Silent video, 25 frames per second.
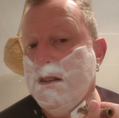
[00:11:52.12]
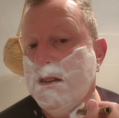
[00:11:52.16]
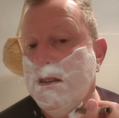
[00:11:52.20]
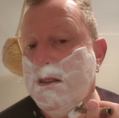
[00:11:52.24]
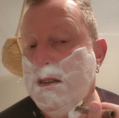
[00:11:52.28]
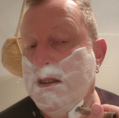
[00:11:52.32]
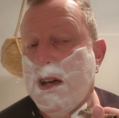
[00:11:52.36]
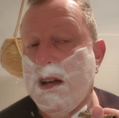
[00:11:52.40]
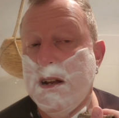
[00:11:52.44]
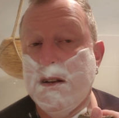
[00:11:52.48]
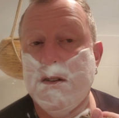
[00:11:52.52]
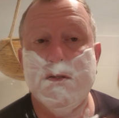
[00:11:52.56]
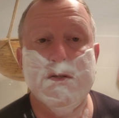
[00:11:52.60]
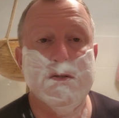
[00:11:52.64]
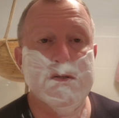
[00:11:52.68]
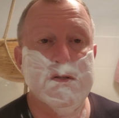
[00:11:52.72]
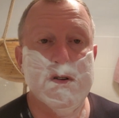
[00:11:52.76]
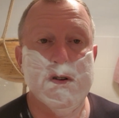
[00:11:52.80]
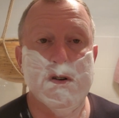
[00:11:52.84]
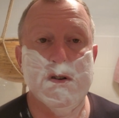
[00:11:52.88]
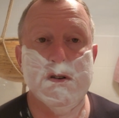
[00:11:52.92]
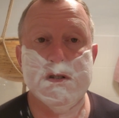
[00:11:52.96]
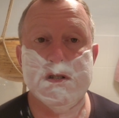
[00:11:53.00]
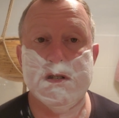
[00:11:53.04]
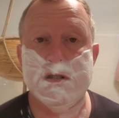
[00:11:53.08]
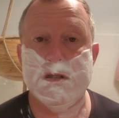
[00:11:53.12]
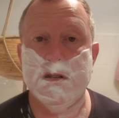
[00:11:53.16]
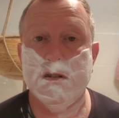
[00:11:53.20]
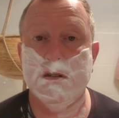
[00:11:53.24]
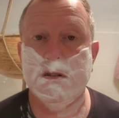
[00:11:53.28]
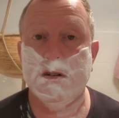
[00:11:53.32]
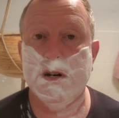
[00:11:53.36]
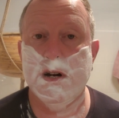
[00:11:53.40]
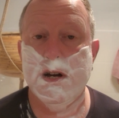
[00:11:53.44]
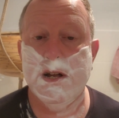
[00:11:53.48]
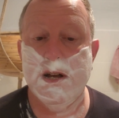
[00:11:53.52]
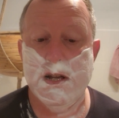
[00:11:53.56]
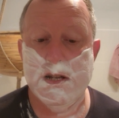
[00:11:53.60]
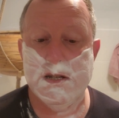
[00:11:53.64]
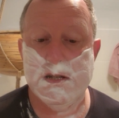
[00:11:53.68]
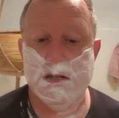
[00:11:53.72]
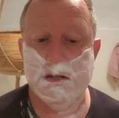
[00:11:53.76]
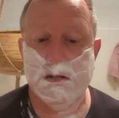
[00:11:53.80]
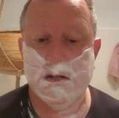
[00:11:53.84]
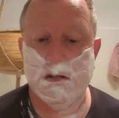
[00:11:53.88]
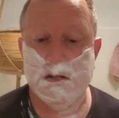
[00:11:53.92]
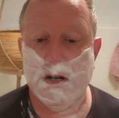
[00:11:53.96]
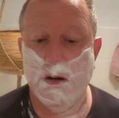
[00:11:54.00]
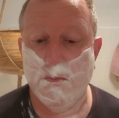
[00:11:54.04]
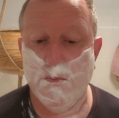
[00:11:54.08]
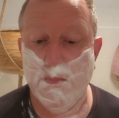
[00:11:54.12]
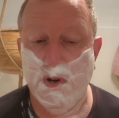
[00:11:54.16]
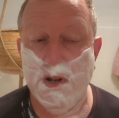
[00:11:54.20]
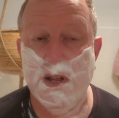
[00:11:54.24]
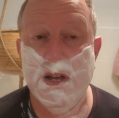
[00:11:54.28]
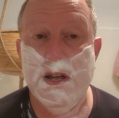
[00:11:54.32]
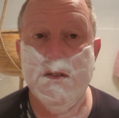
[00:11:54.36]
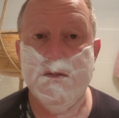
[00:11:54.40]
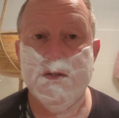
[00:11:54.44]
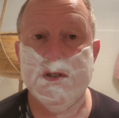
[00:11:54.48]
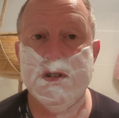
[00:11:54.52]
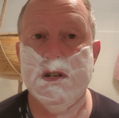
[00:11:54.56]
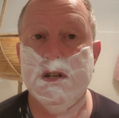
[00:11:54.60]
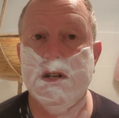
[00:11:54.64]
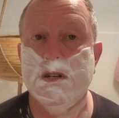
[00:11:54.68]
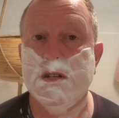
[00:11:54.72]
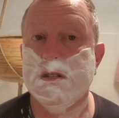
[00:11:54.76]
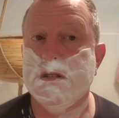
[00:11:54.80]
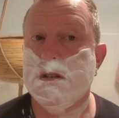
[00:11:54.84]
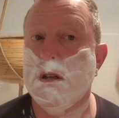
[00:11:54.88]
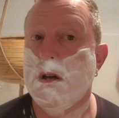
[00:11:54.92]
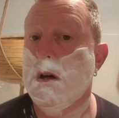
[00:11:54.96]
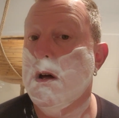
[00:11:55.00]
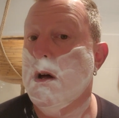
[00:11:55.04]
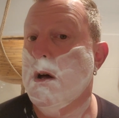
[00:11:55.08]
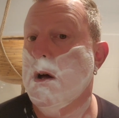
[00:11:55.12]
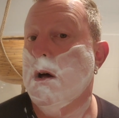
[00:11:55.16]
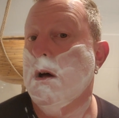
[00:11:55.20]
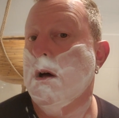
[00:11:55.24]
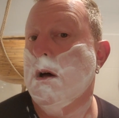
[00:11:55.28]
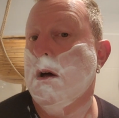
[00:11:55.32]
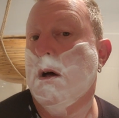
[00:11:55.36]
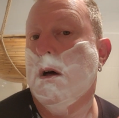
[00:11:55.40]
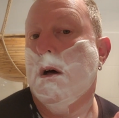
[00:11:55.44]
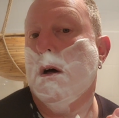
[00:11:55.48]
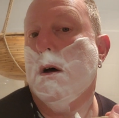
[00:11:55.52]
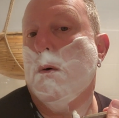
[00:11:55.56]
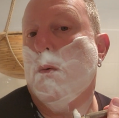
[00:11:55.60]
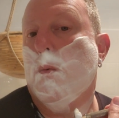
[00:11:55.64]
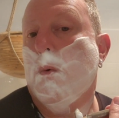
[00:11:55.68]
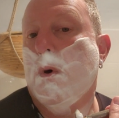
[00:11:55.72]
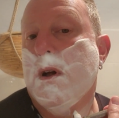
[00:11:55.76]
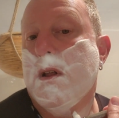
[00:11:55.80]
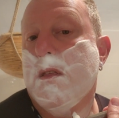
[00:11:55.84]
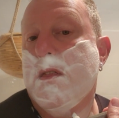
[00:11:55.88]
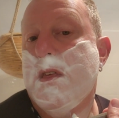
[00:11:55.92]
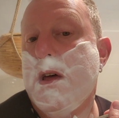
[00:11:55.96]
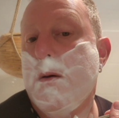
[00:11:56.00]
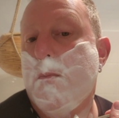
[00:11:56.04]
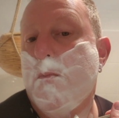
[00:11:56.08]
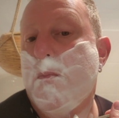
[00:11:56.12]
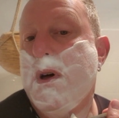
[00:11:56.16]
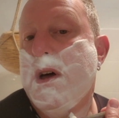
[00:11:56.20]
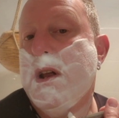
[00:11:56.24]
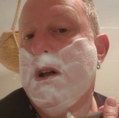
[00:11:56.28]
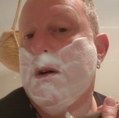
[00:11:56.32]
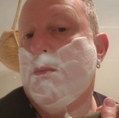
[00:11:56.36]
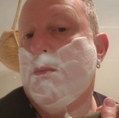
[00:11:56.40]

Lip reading: that could cost the Lionesses, because I believe she is one of their better